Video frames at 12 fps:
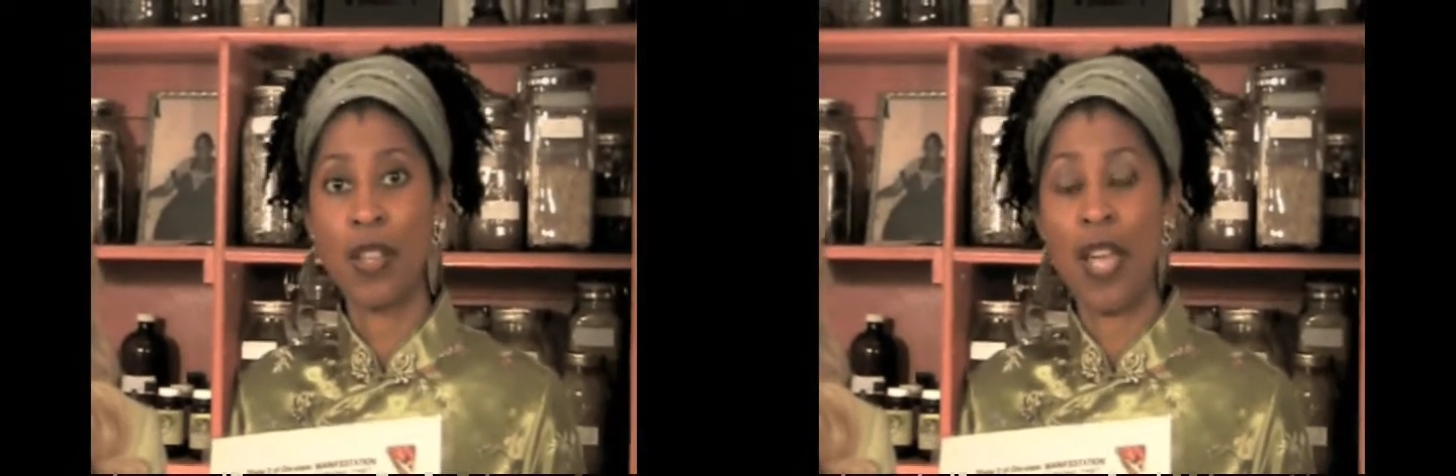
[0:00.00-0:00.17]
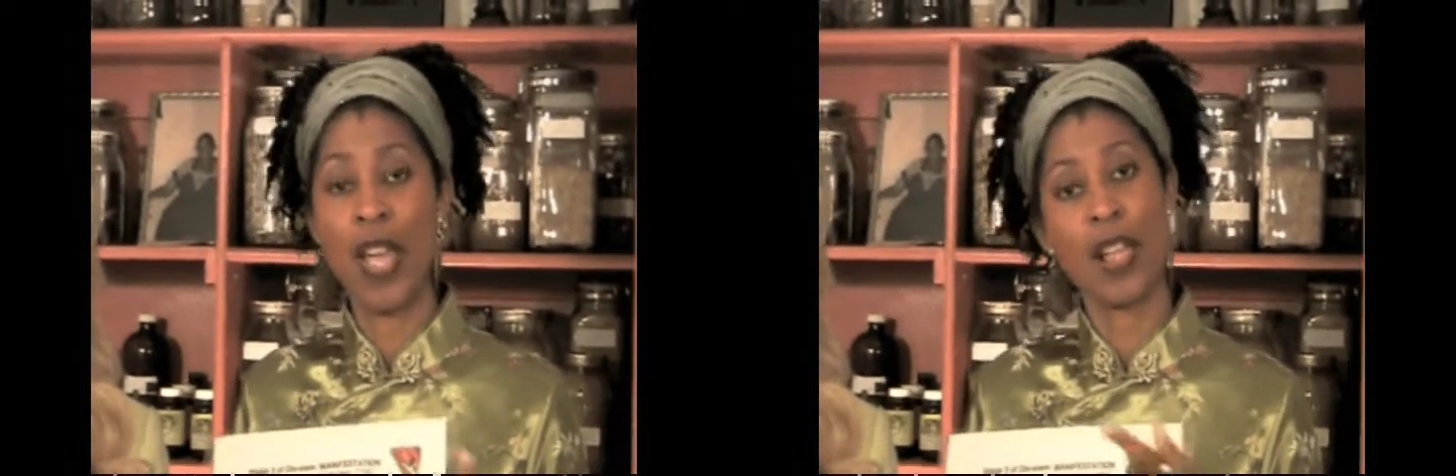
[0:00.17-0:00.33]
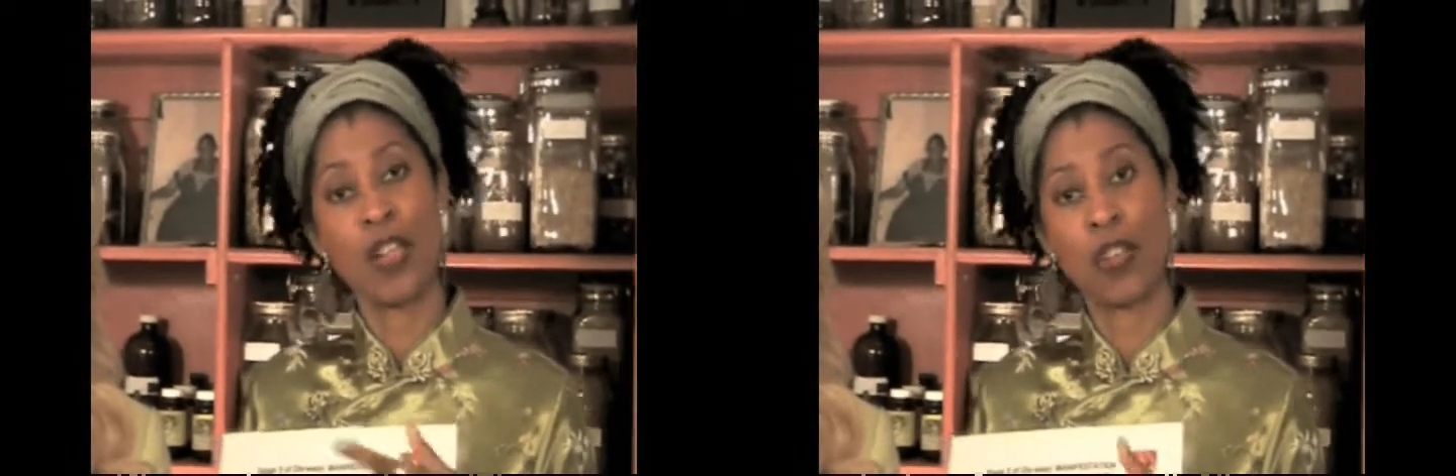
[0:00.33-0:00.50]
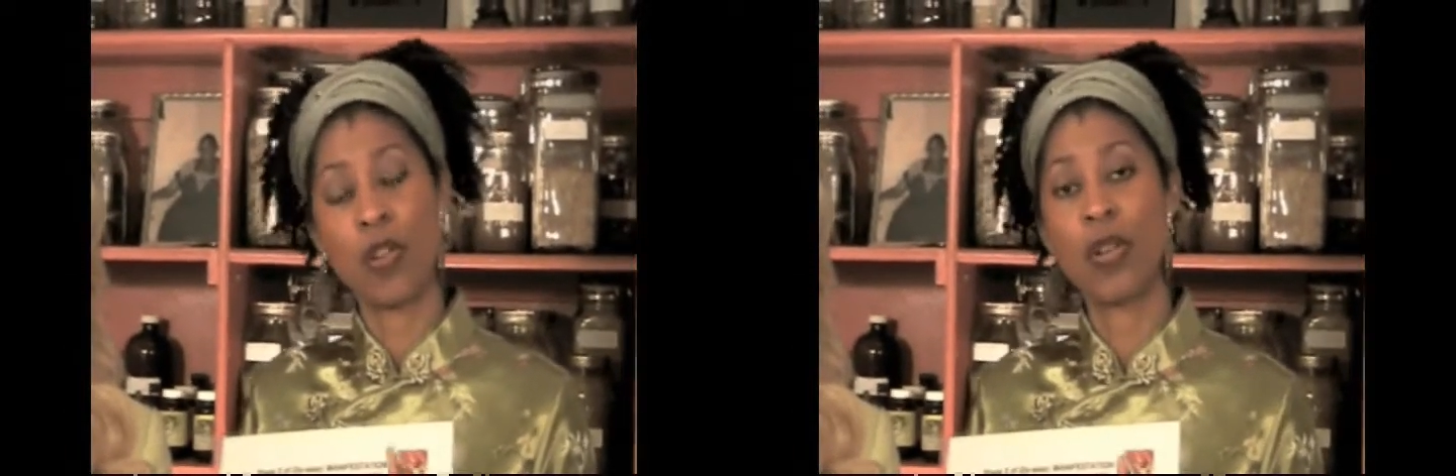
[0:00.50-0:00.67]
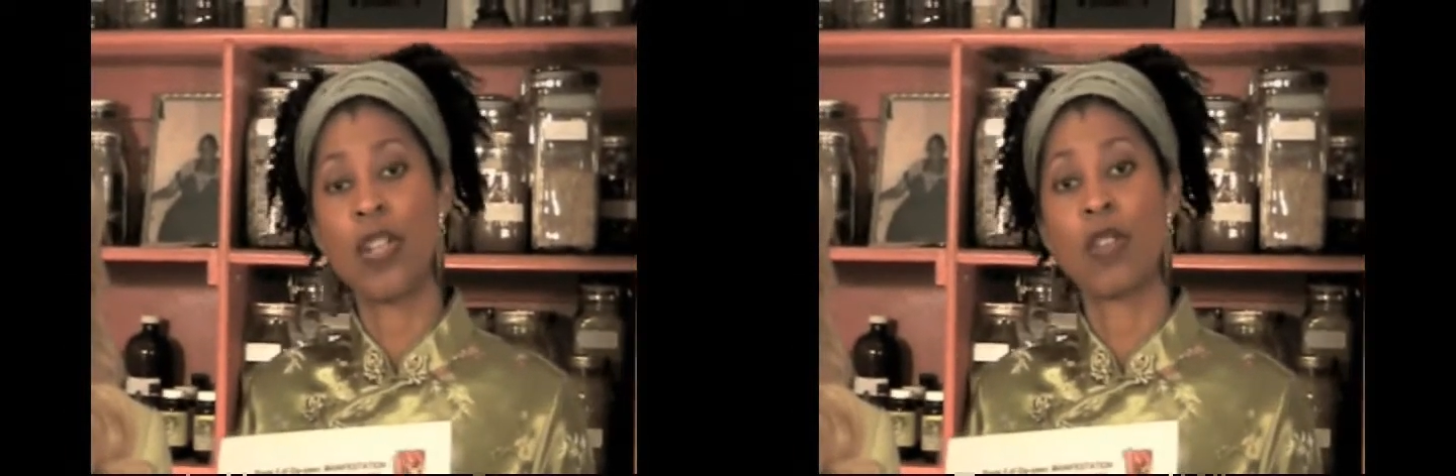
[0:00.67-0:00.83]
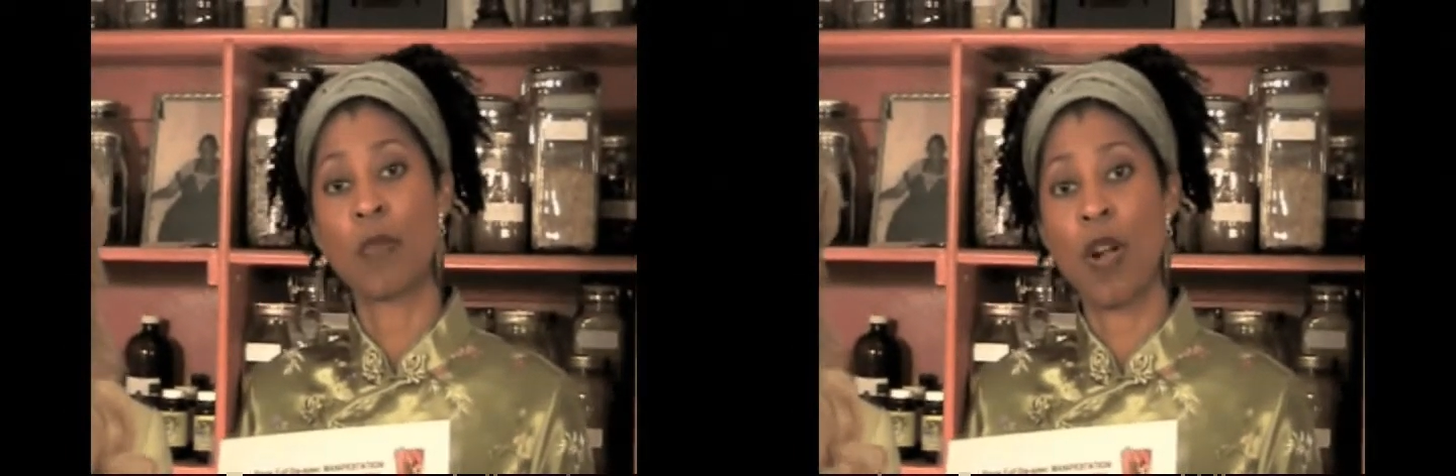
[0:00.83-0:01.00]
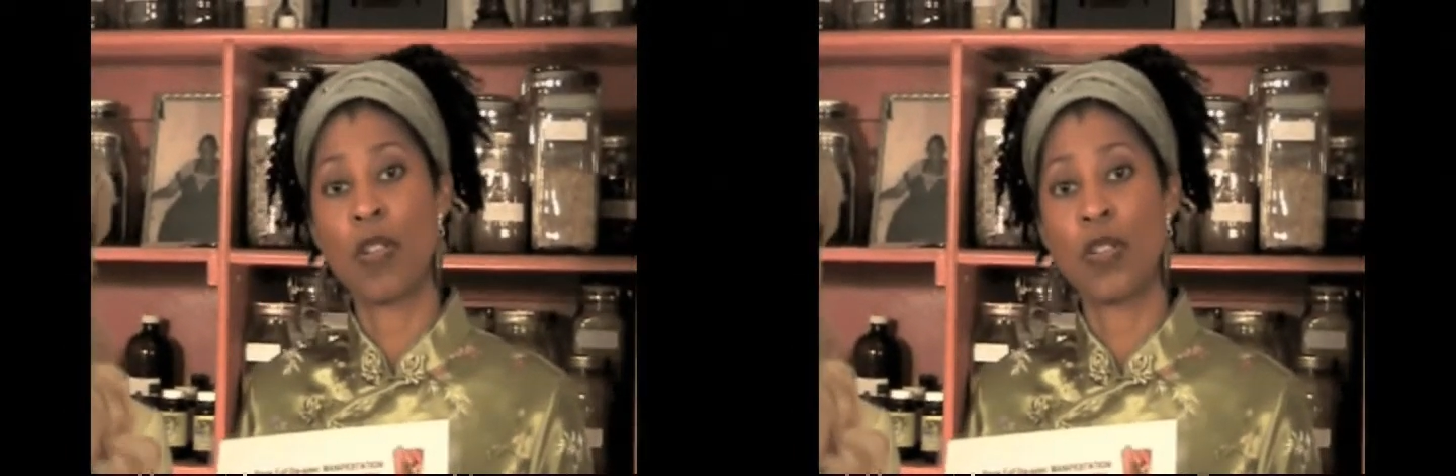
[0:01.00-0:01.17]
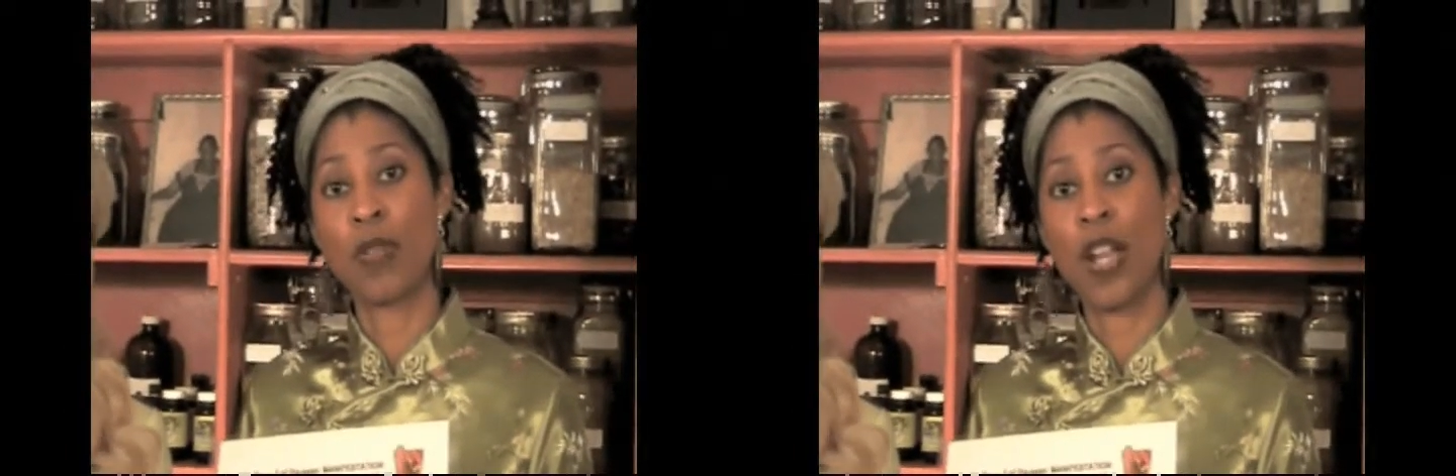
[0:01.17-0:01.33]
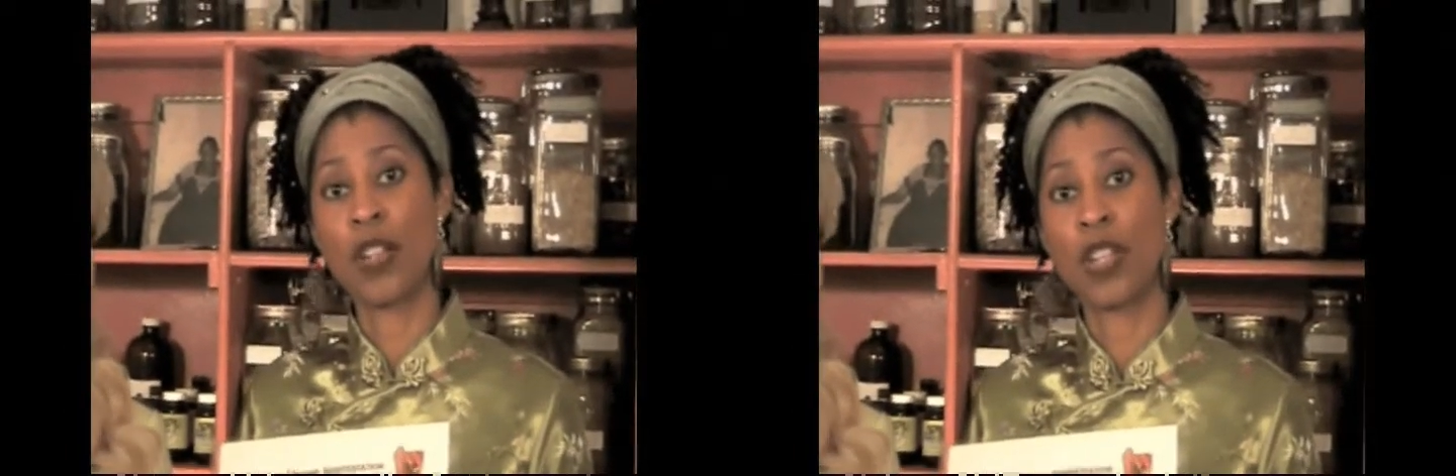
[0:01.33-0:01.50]
hey, you're going in the wrong
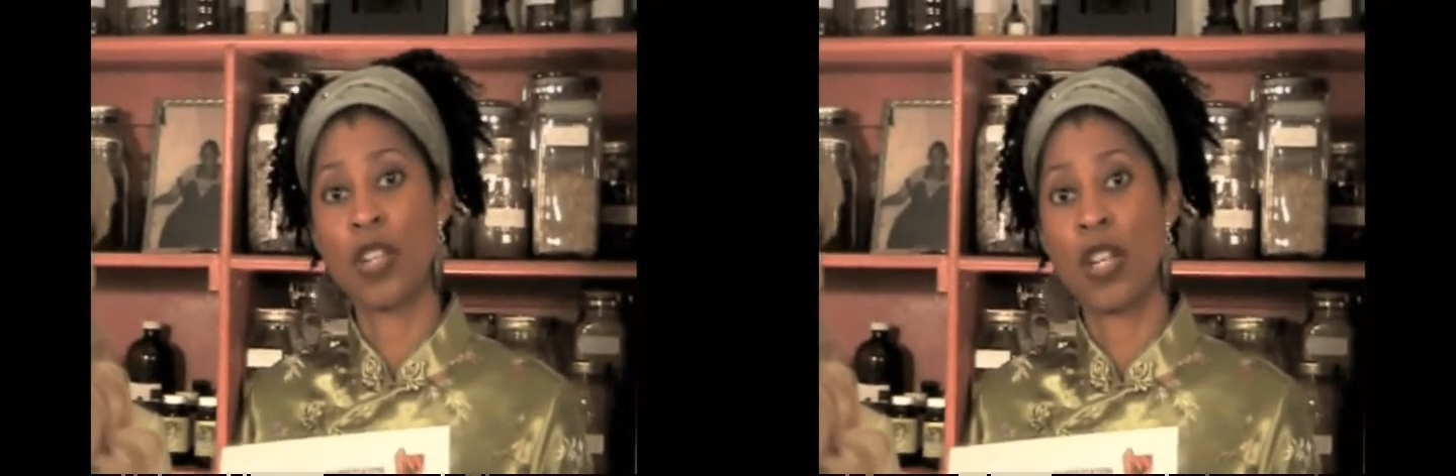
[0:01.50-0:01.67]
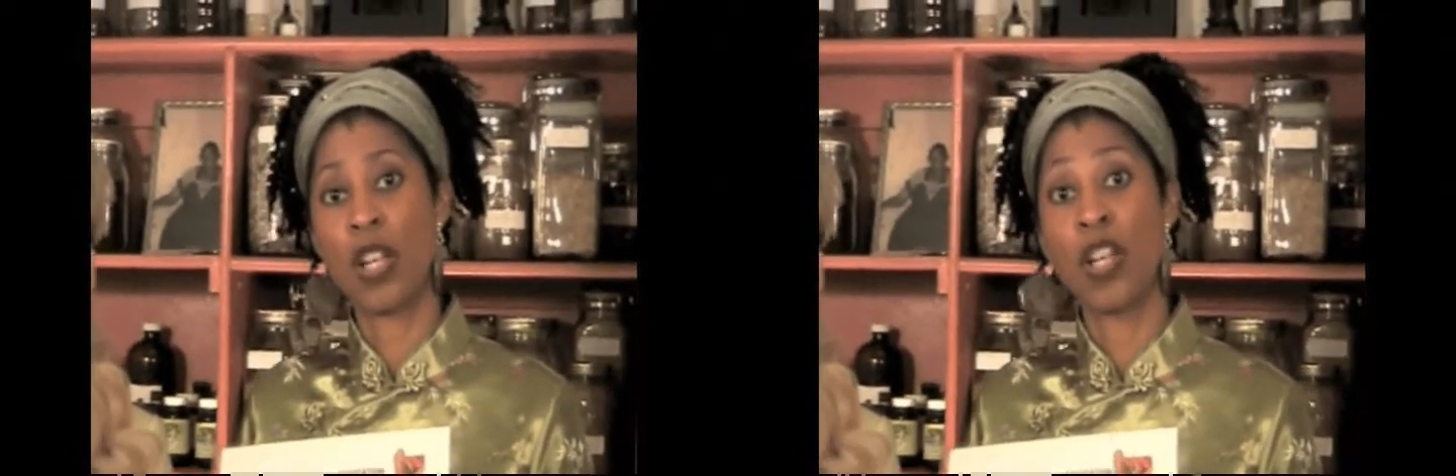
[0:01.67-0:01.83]
direction.